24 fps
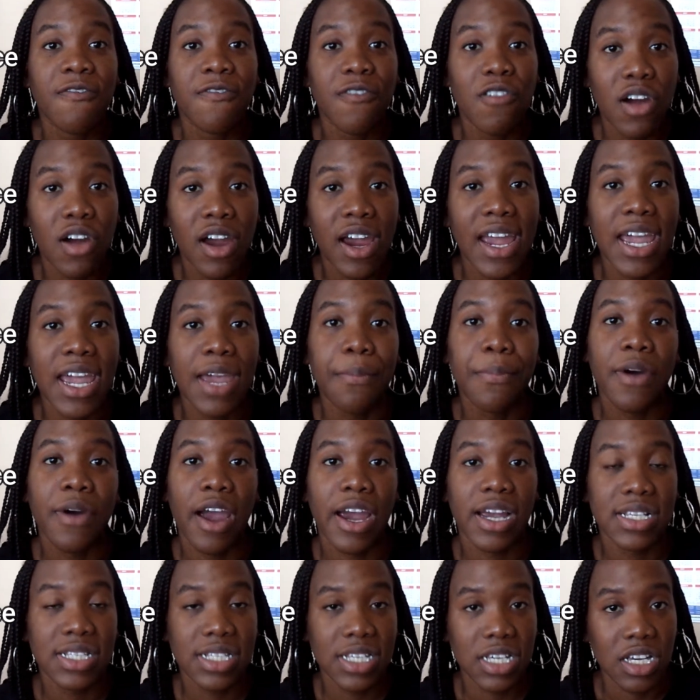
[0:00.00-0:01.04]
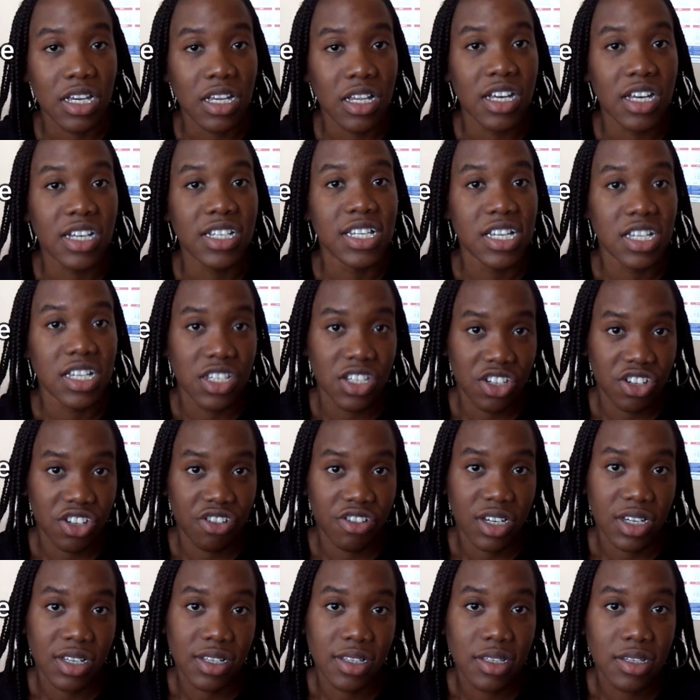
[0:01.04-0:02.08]
for a particular
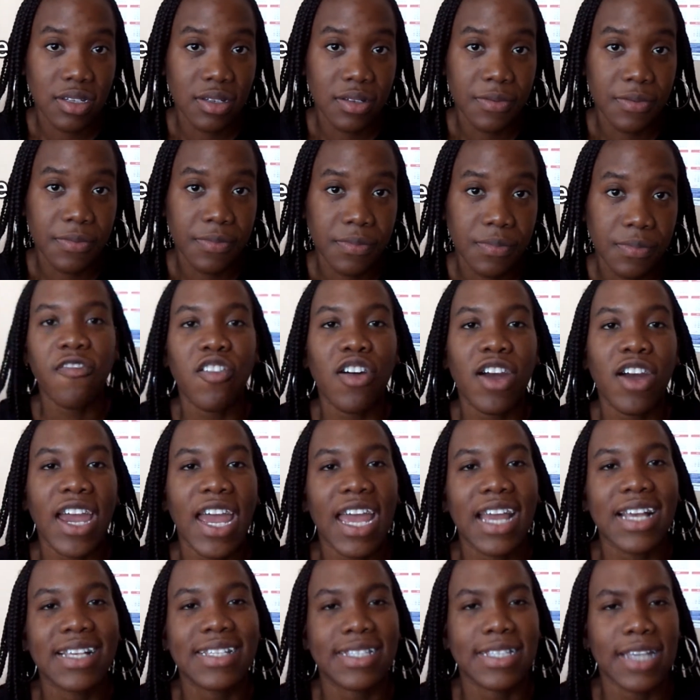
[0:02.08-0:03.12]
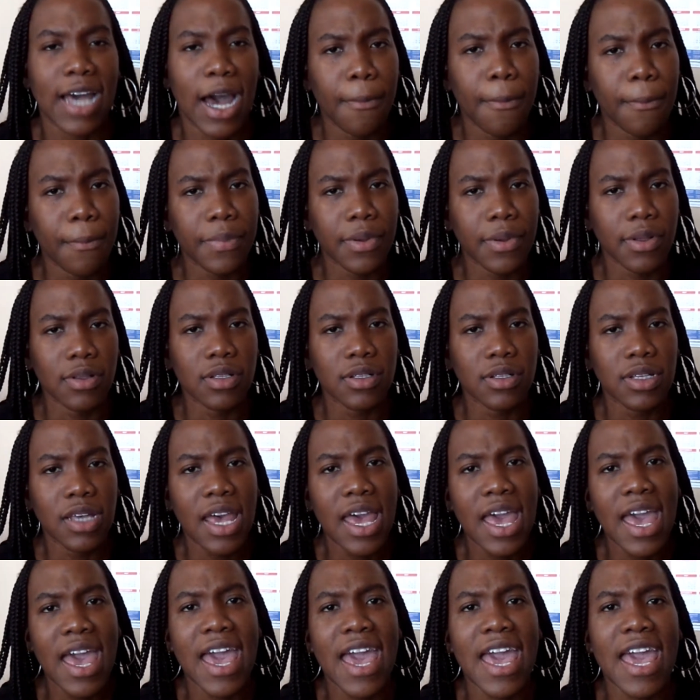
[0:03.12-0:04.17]
district. For example,
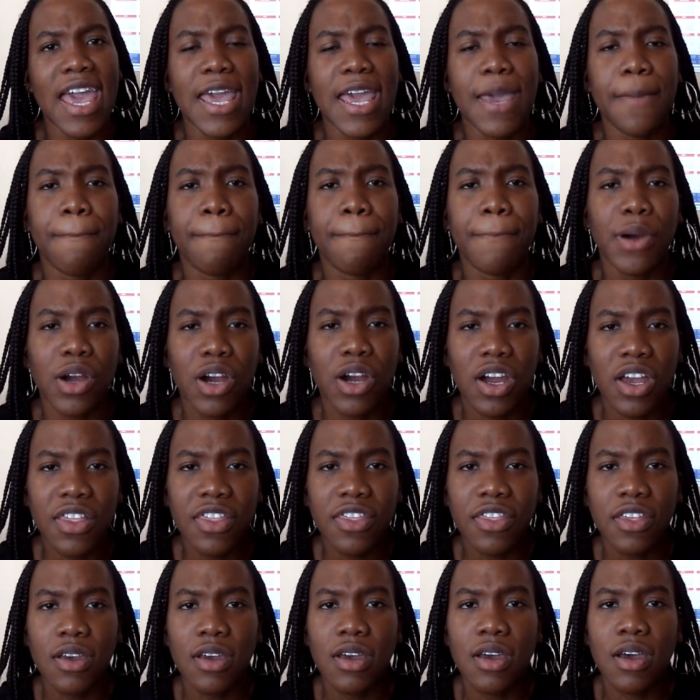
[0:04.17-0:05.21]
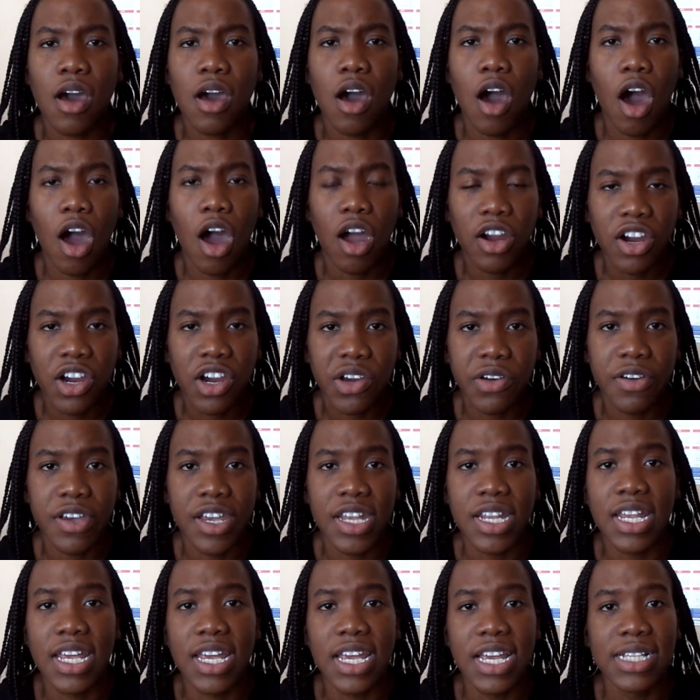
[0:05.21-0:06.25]
a birth
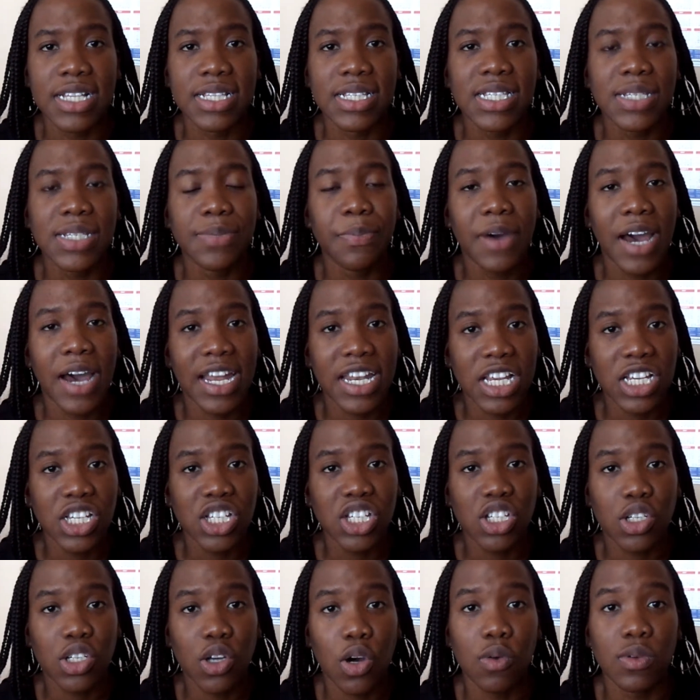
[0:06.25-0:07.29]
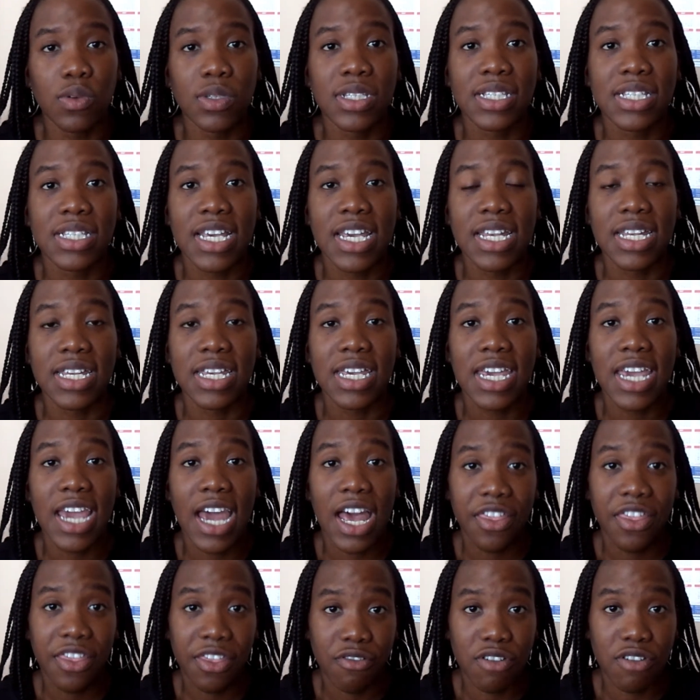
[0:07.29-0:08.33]
occurring in Spanish Town, St.
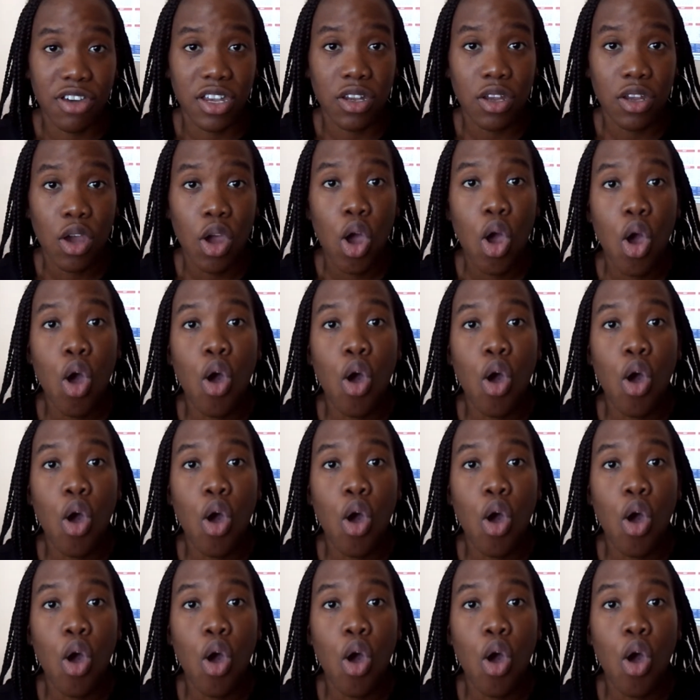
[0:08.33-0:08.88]
Catherine